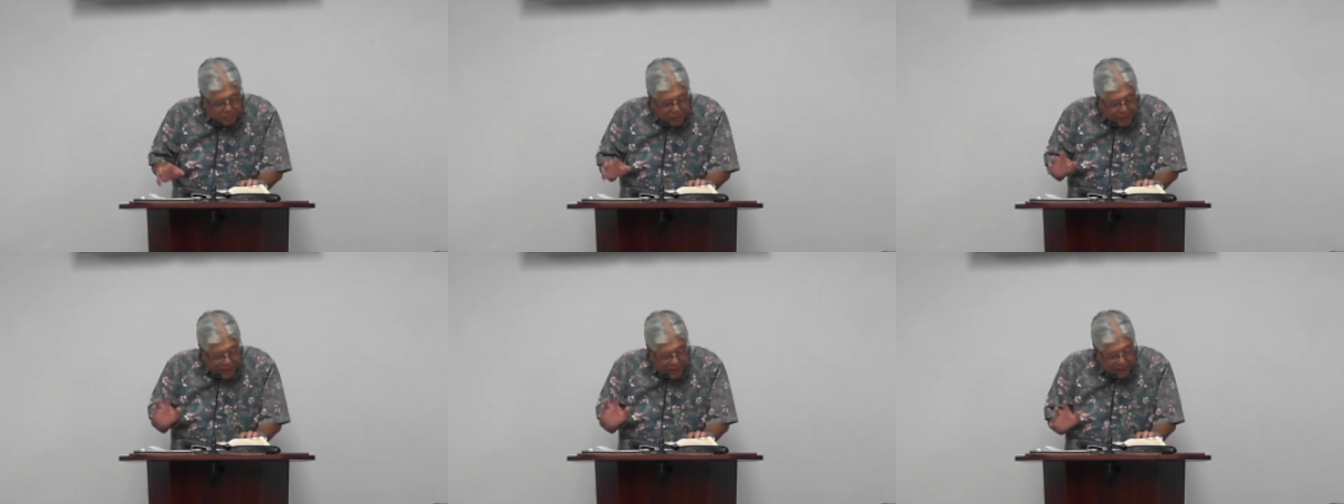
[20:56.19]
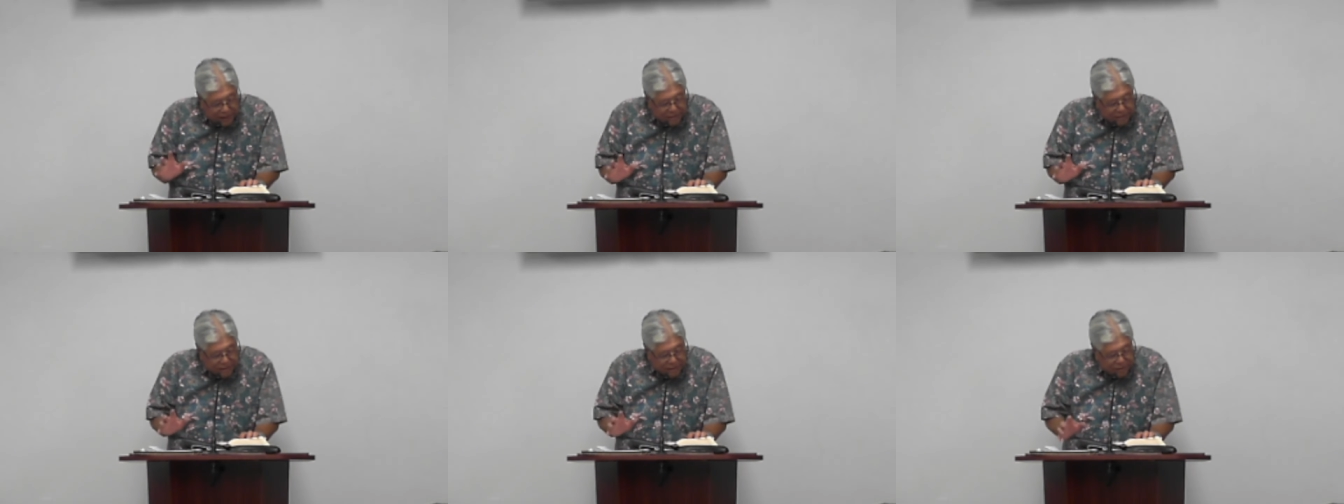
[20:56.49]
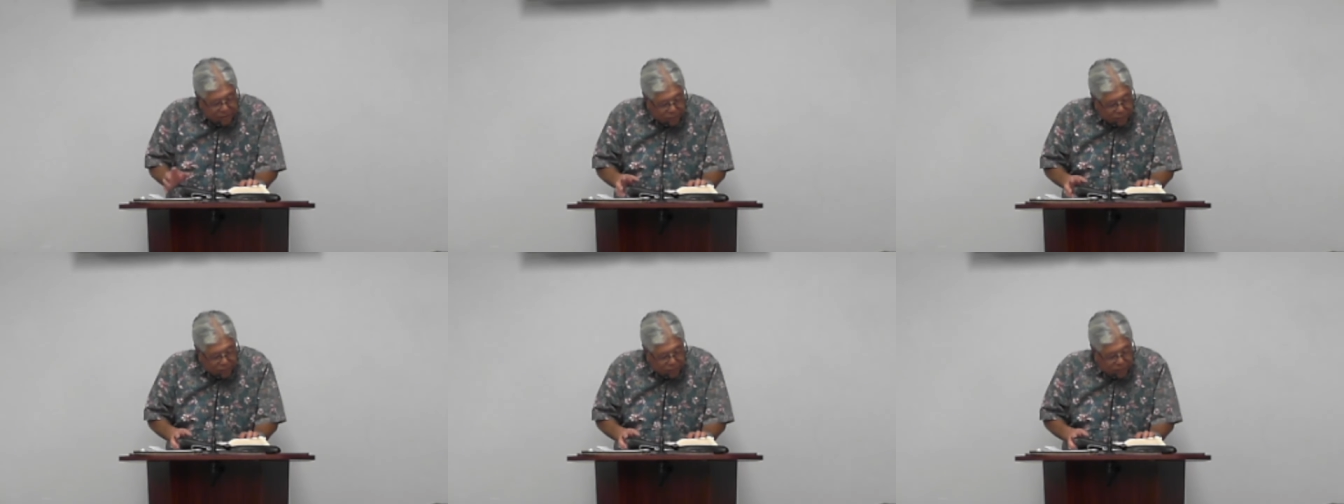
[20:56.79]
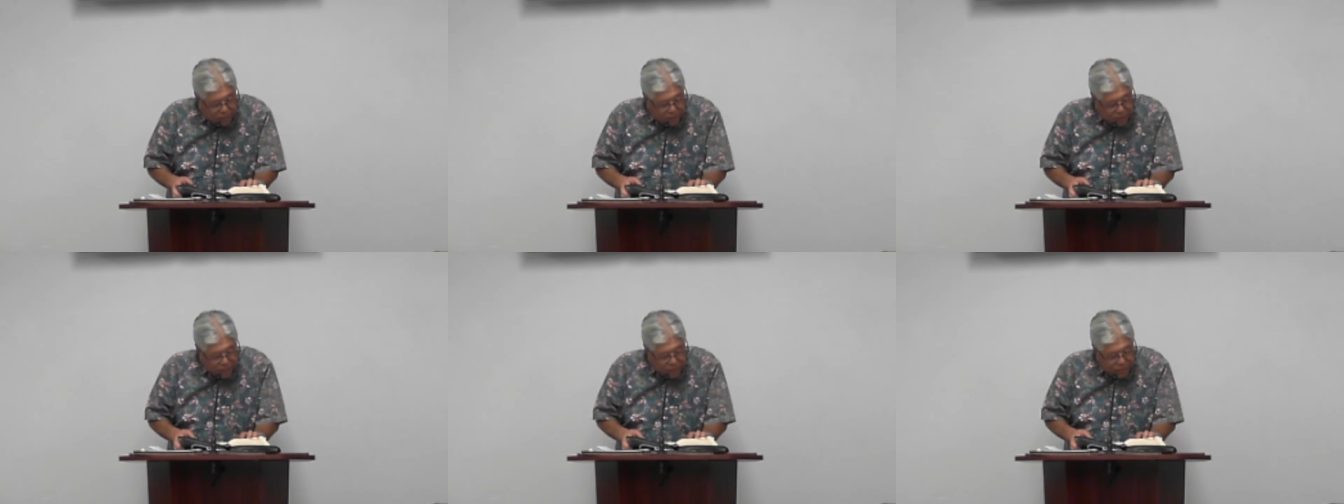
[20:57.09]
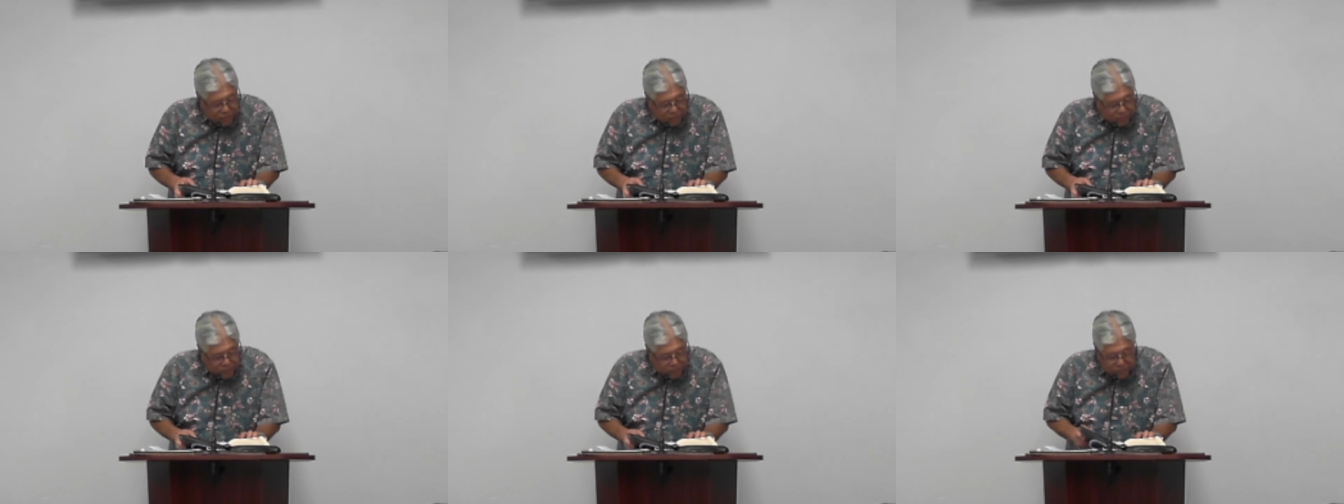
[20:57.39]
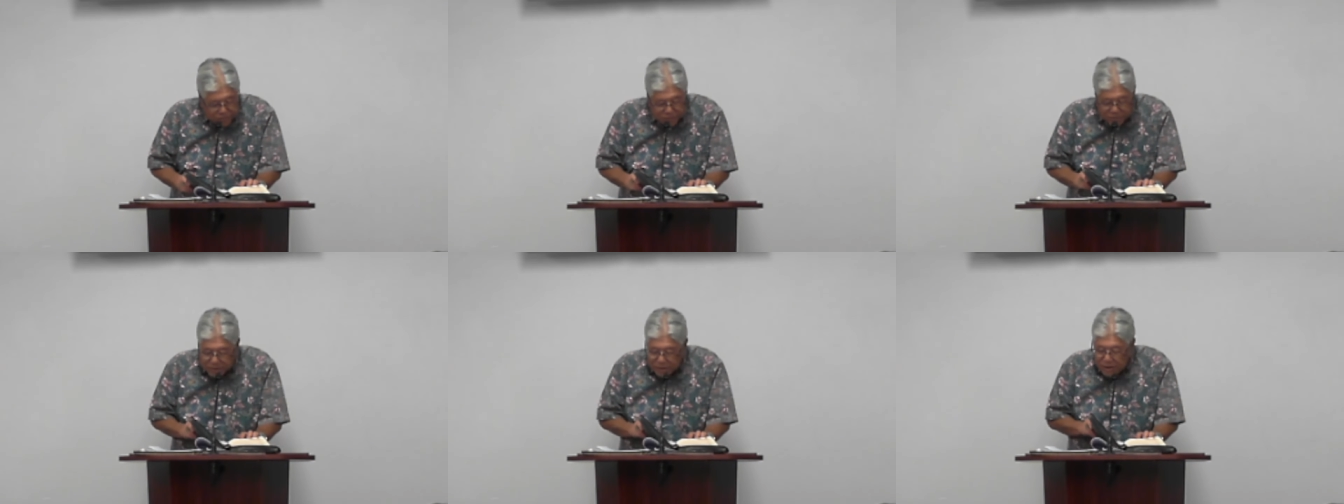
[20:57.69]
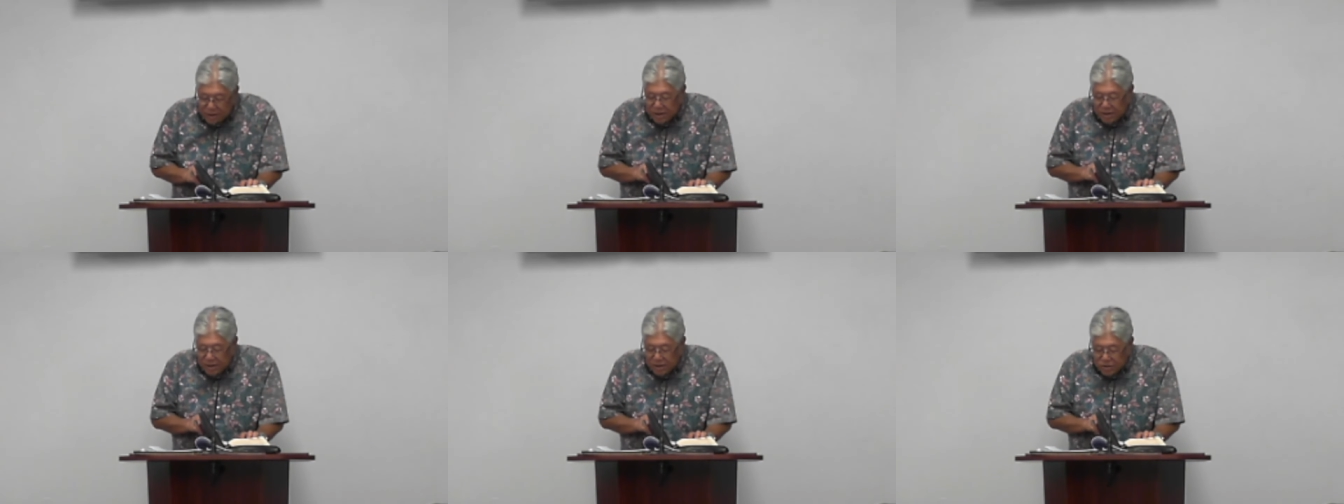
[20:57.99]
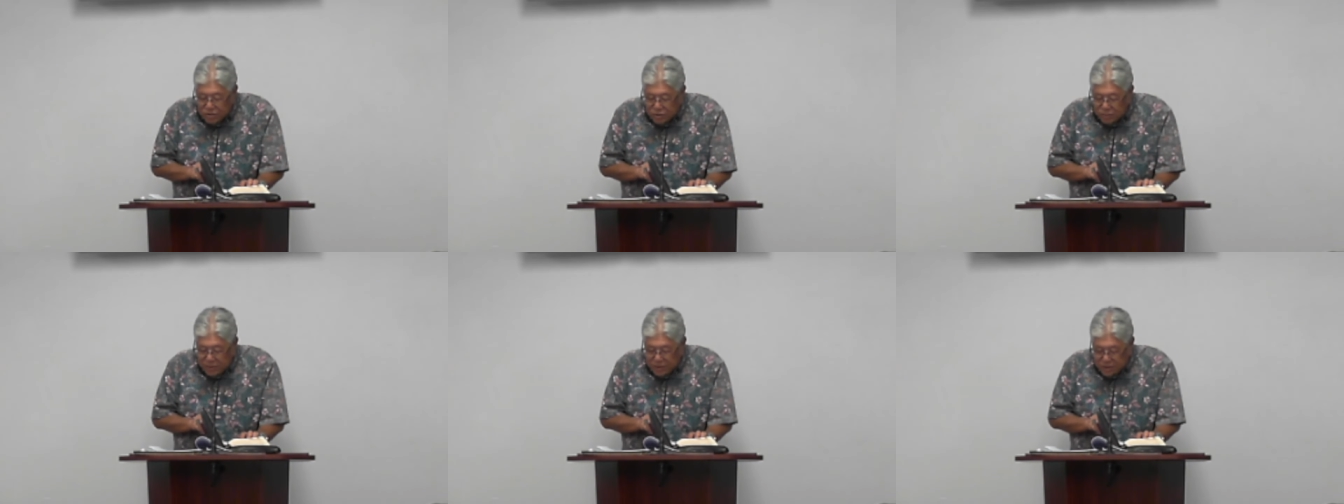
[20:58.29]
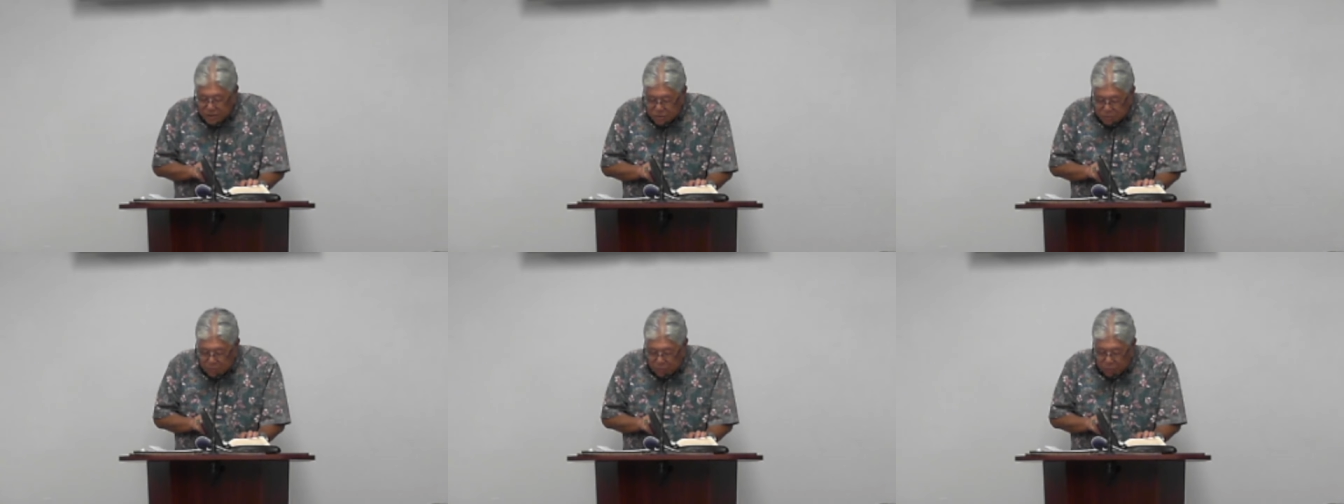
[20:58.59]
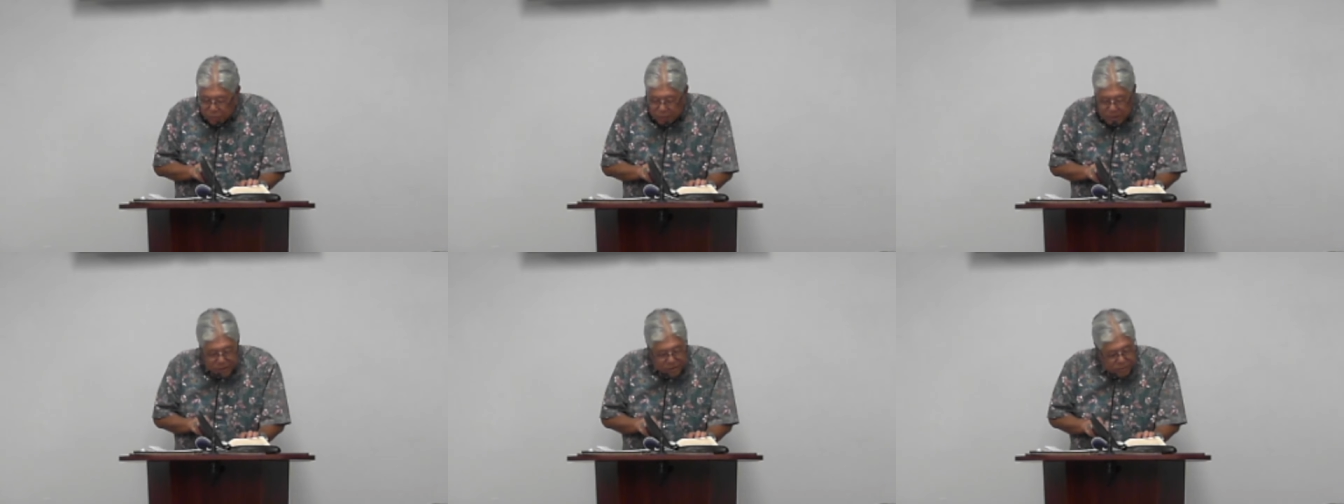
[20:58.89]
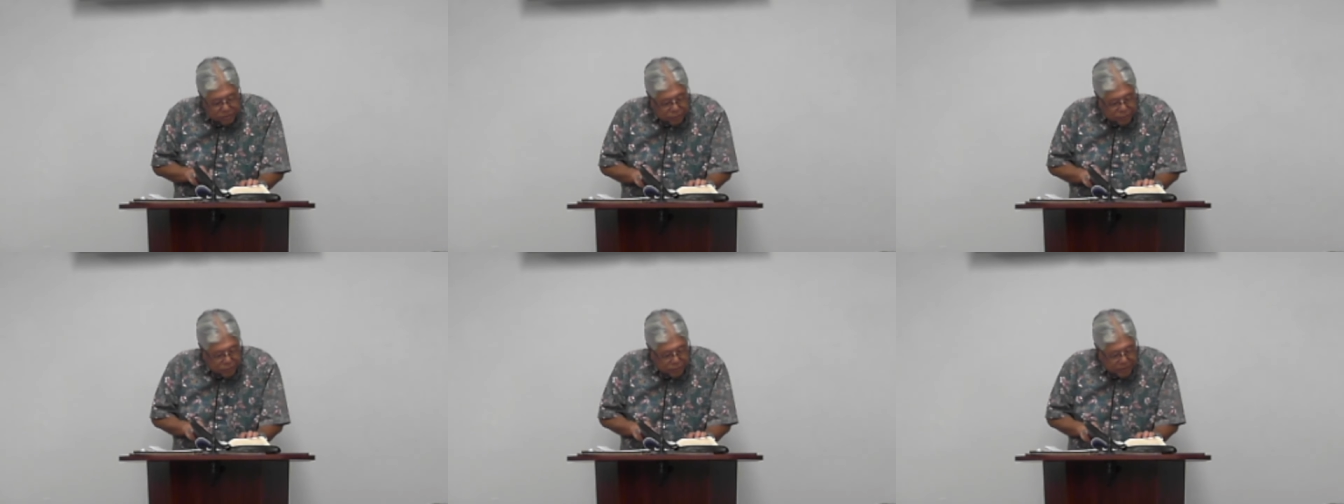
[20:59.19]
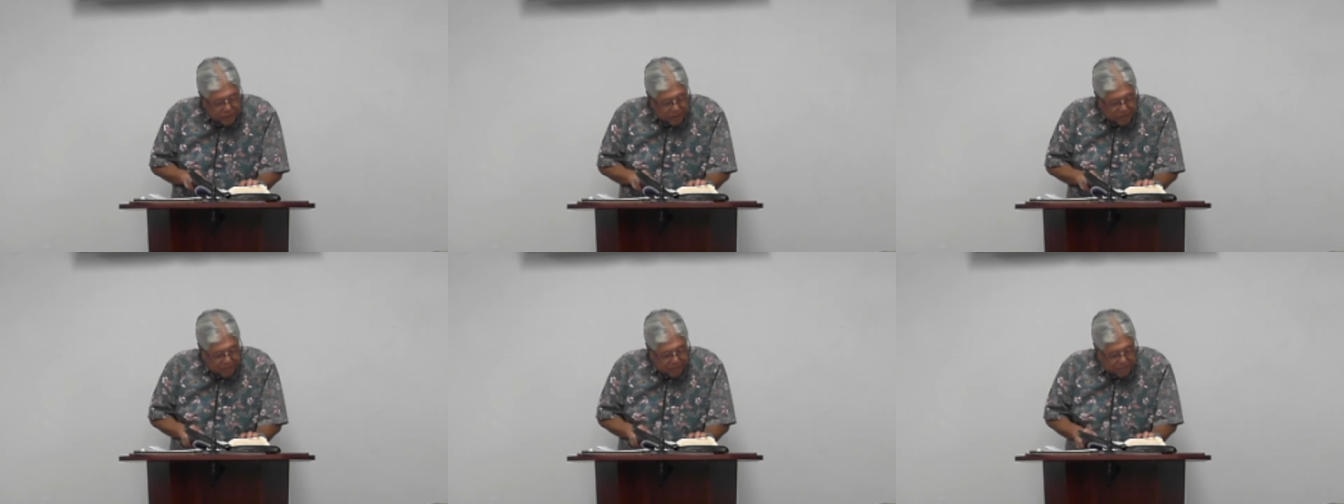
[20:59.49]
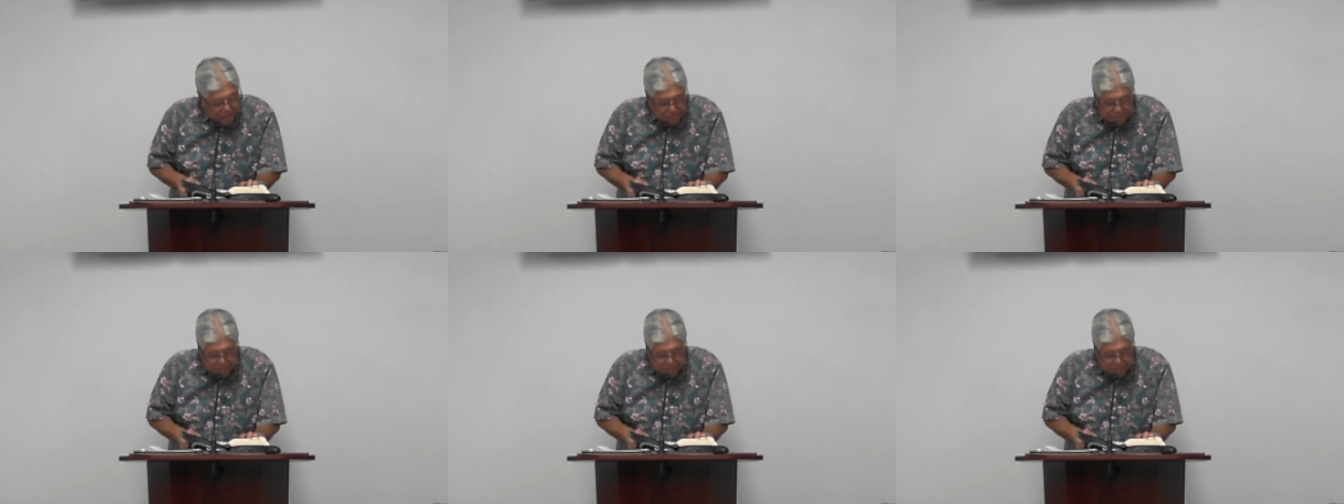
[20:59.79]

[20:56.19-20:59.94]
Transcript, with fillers: begged that no further word should be spoken to them.